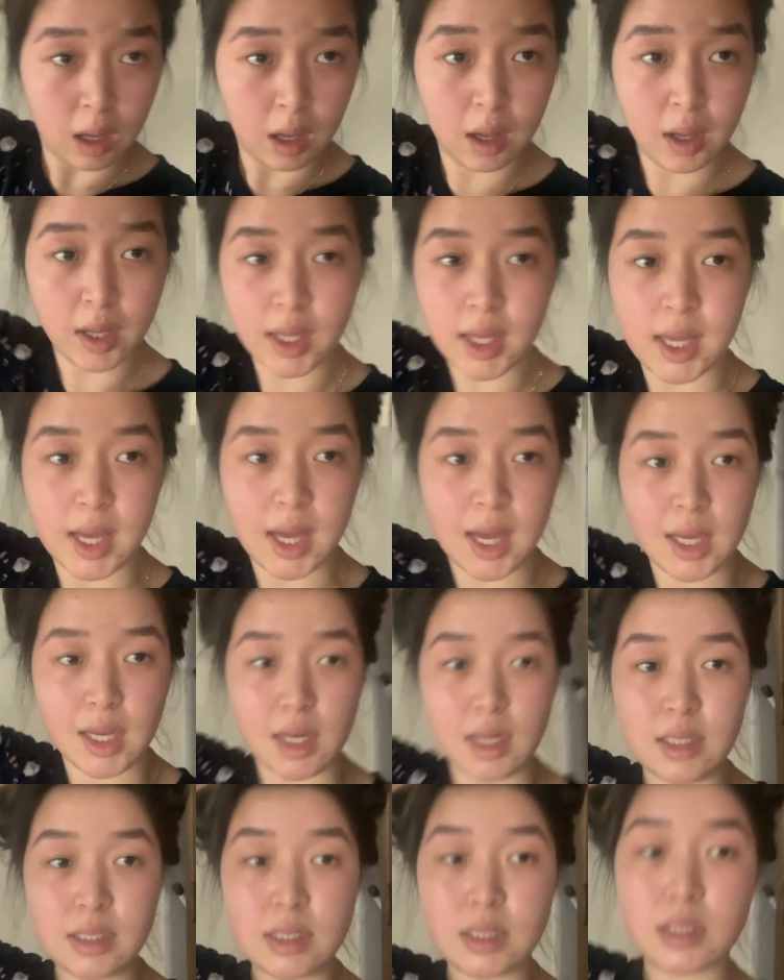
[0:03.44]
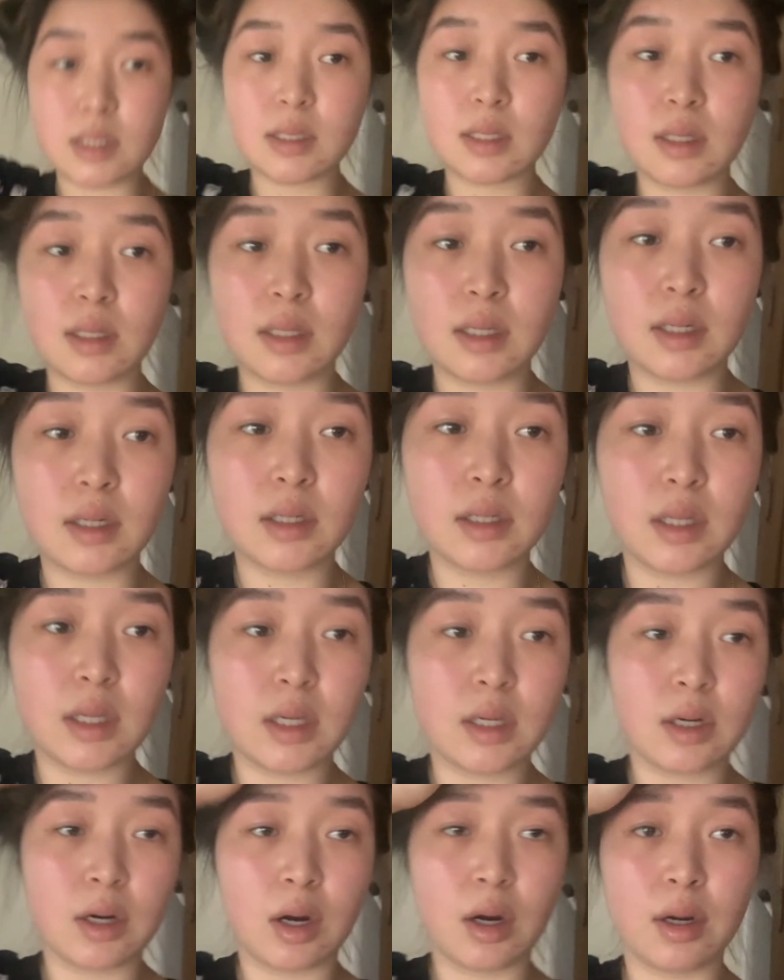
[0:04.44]
Okay, hi guys, it's literally
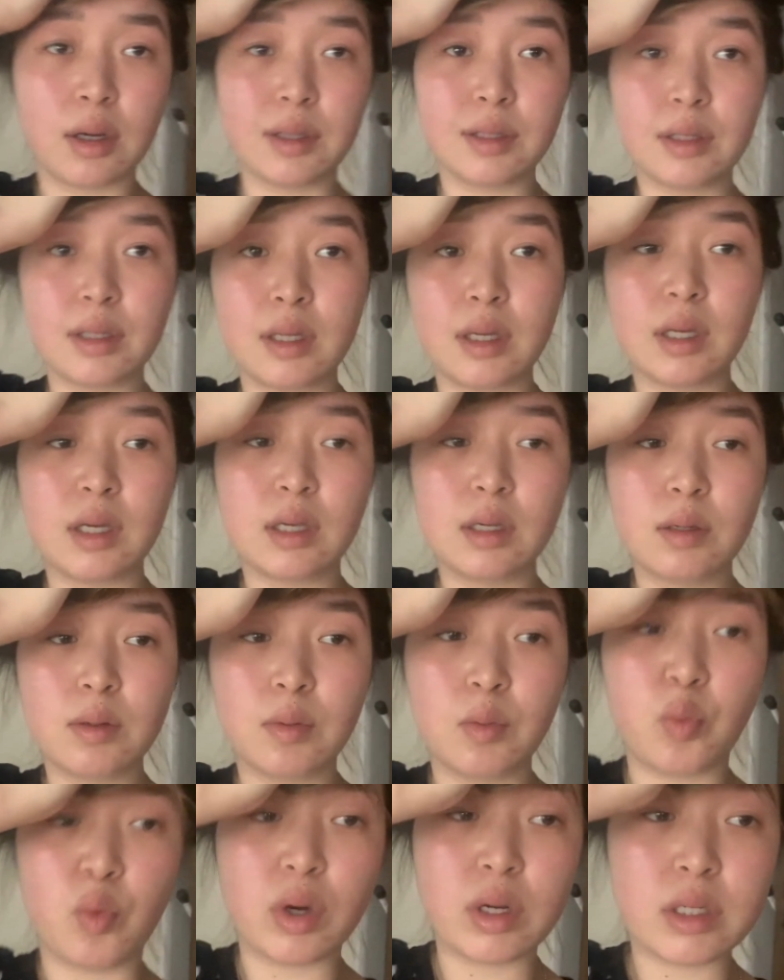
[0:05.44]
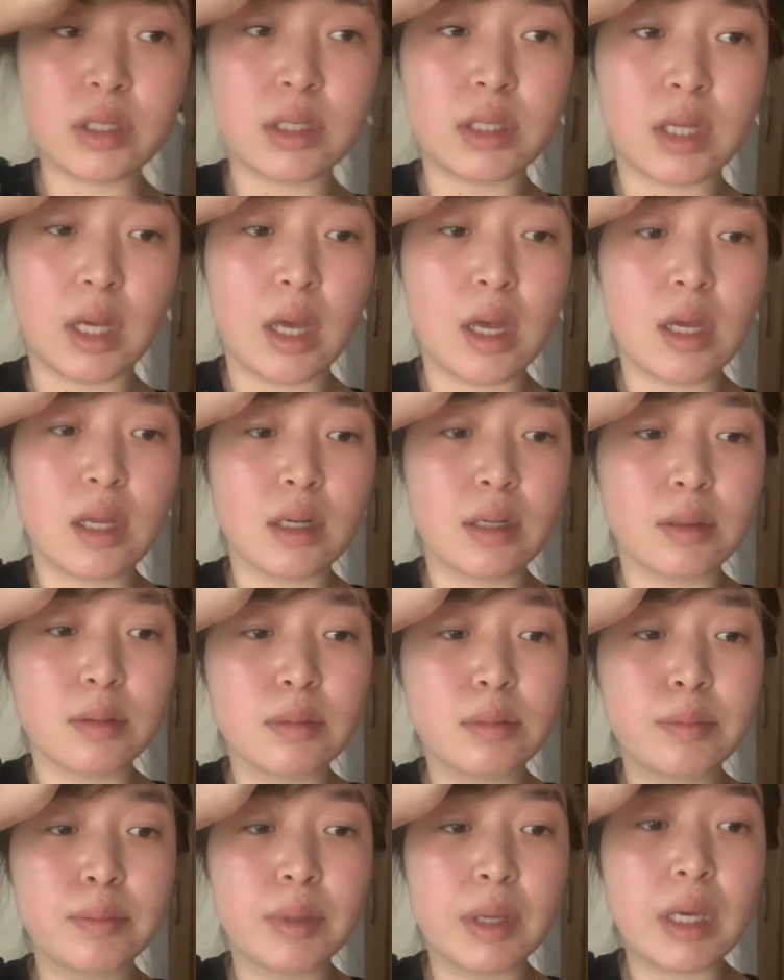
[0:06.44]
currently
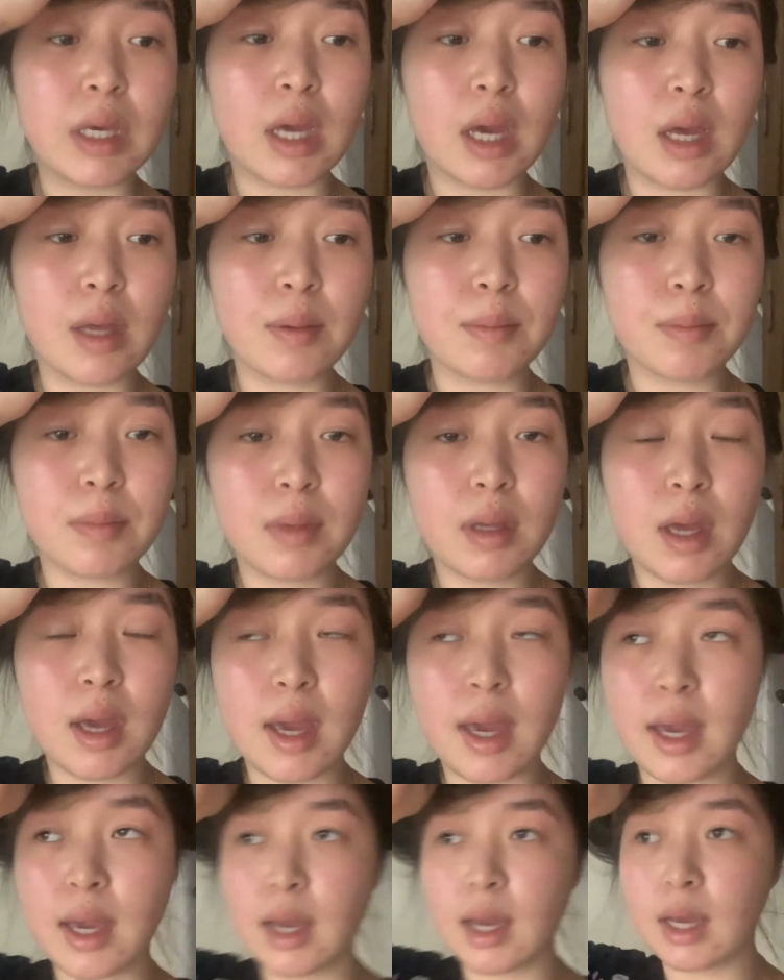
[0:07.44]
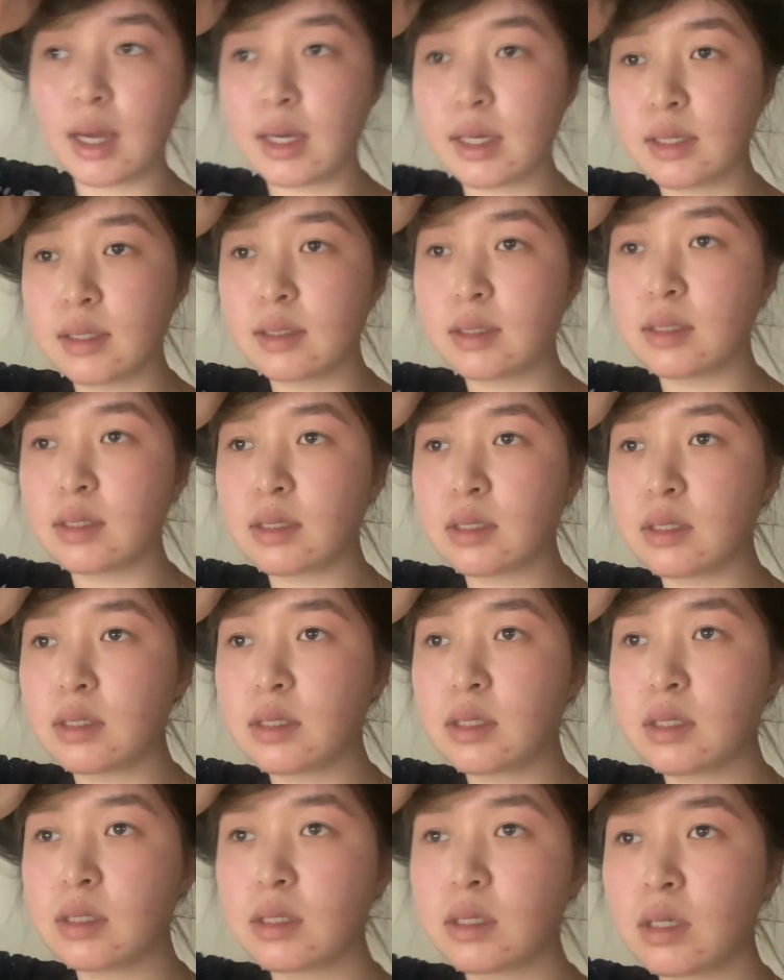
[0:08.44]
1:10 p.m. and
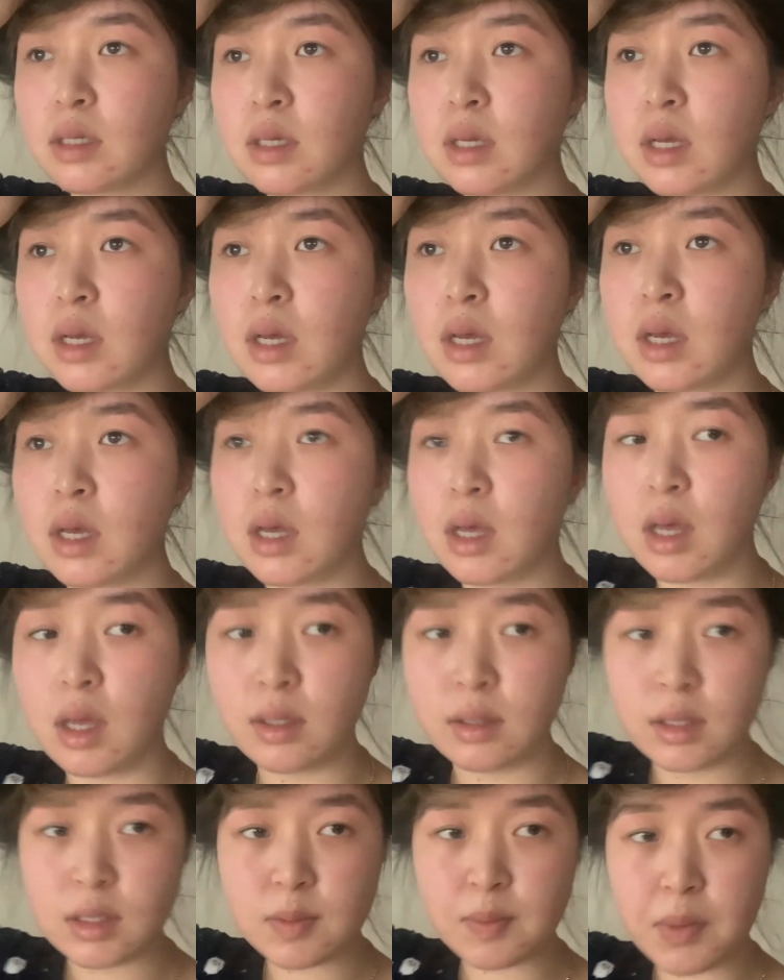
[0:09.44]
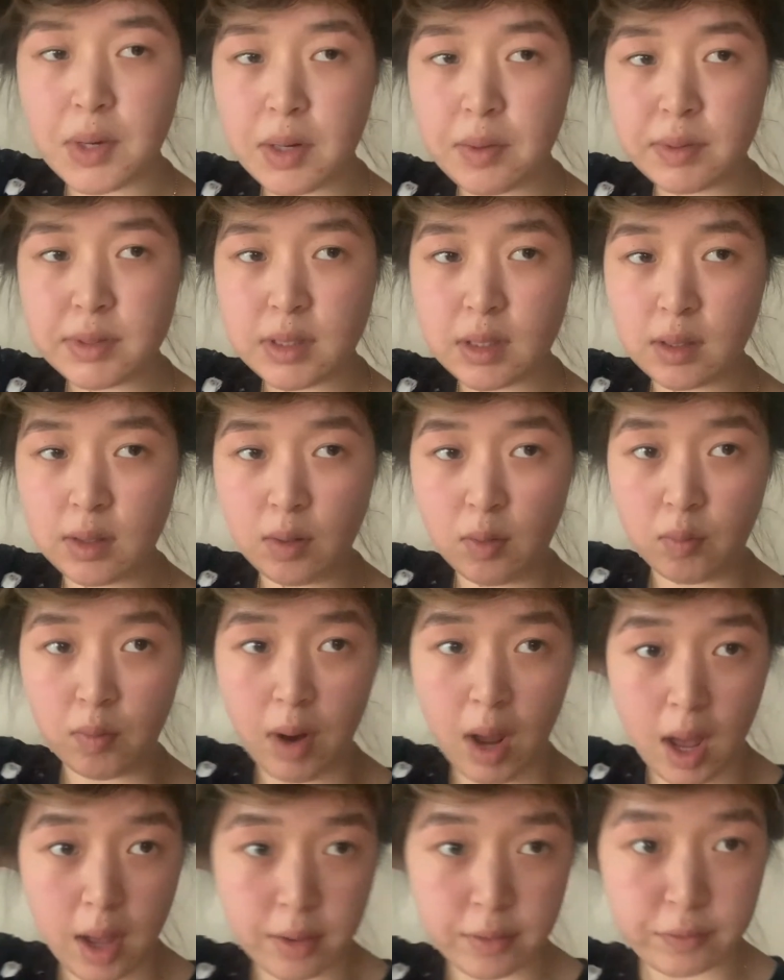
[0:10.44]
this morning was a little
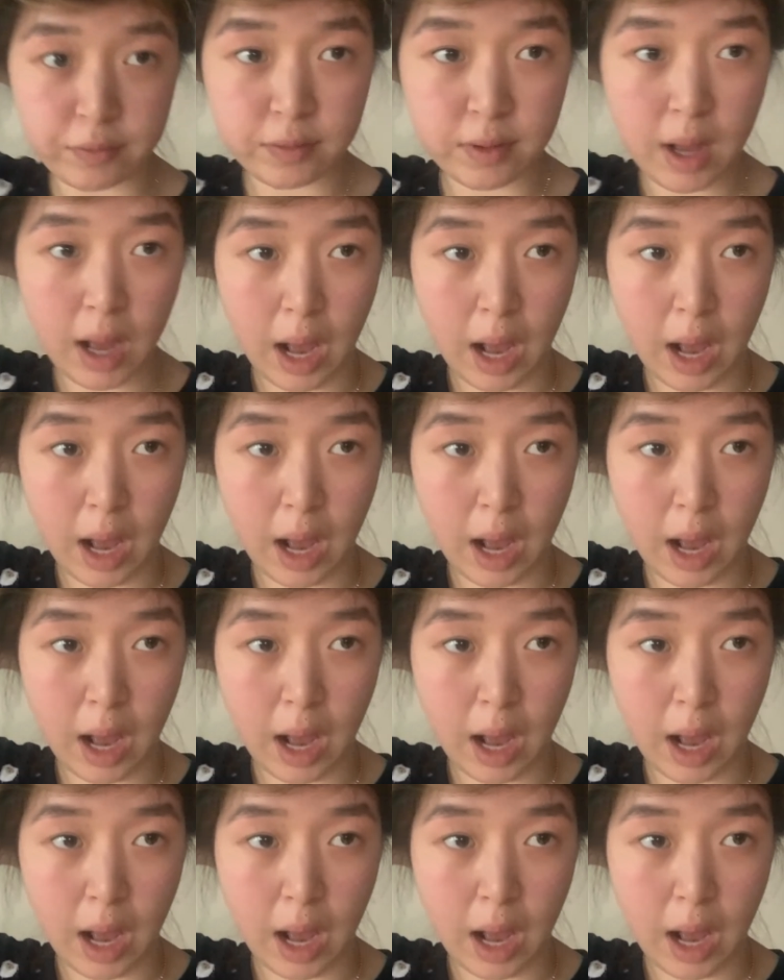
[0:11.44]
rough.